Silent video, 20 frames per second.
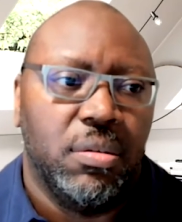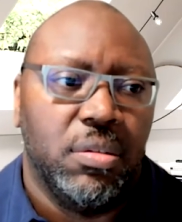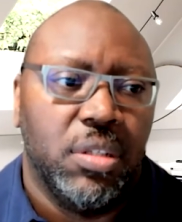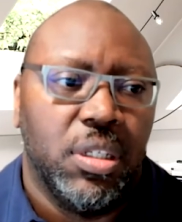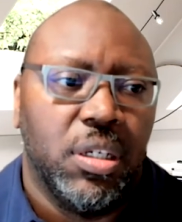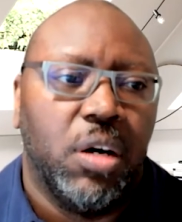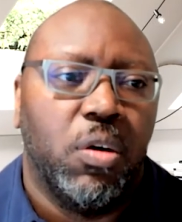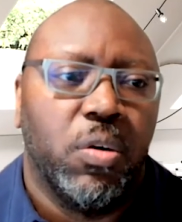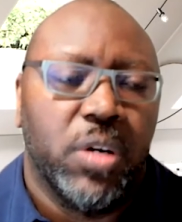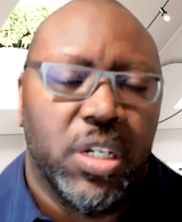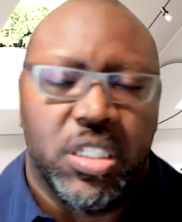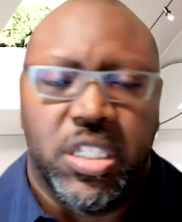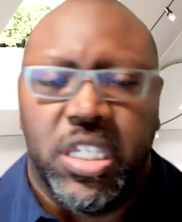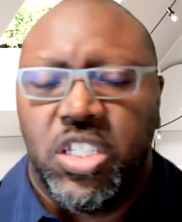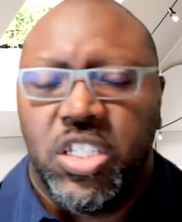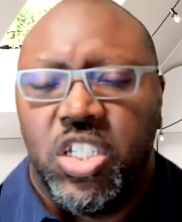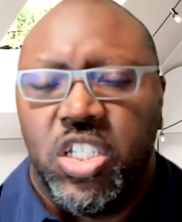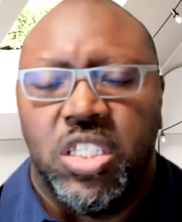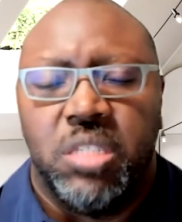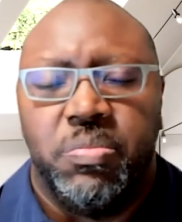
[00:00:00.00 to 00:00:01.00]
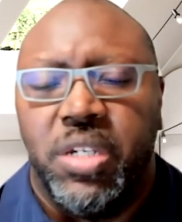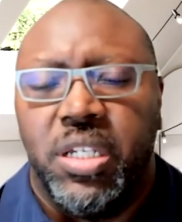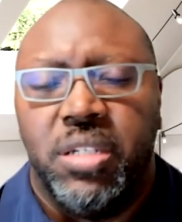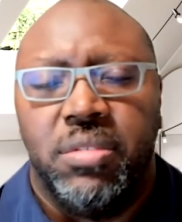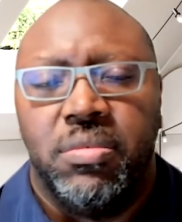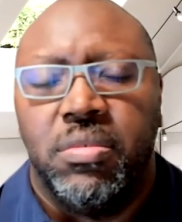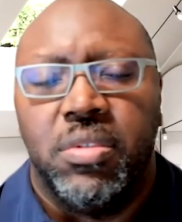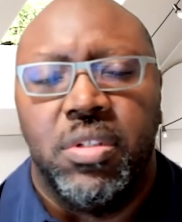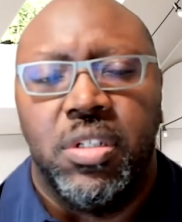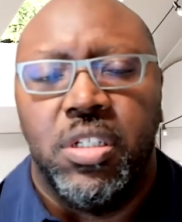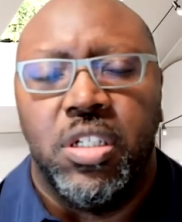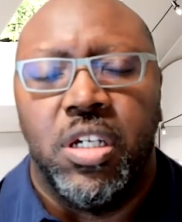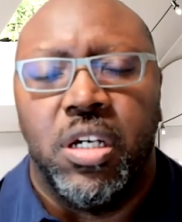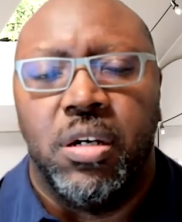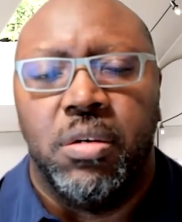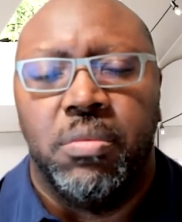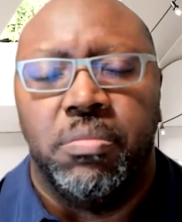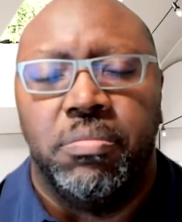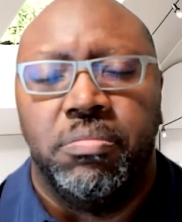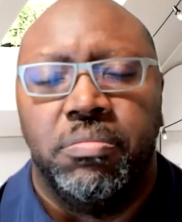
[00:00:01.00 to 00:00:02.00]
the organization has been
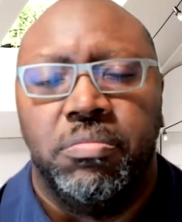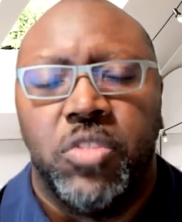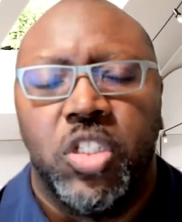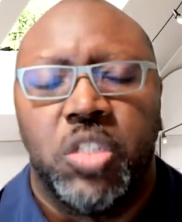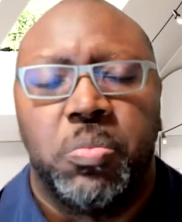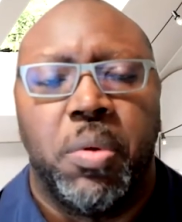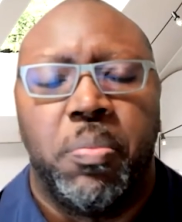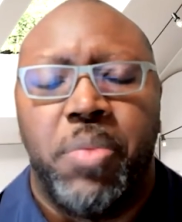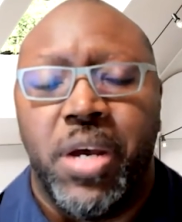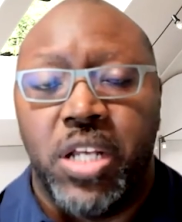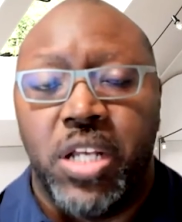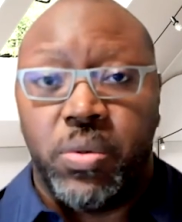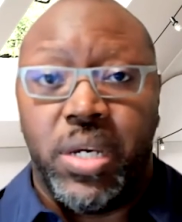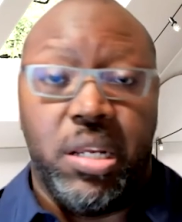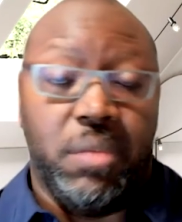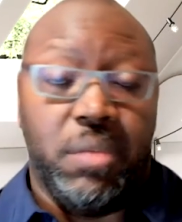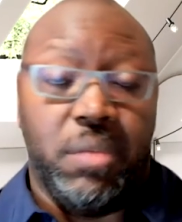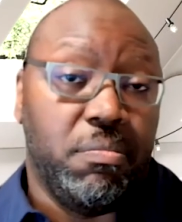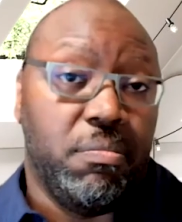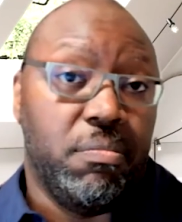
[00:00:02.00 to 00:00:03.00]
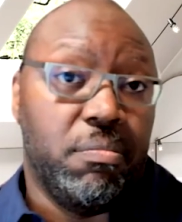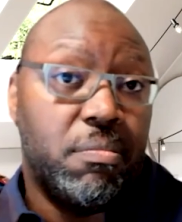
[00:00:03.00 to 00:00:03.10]
just perpetuating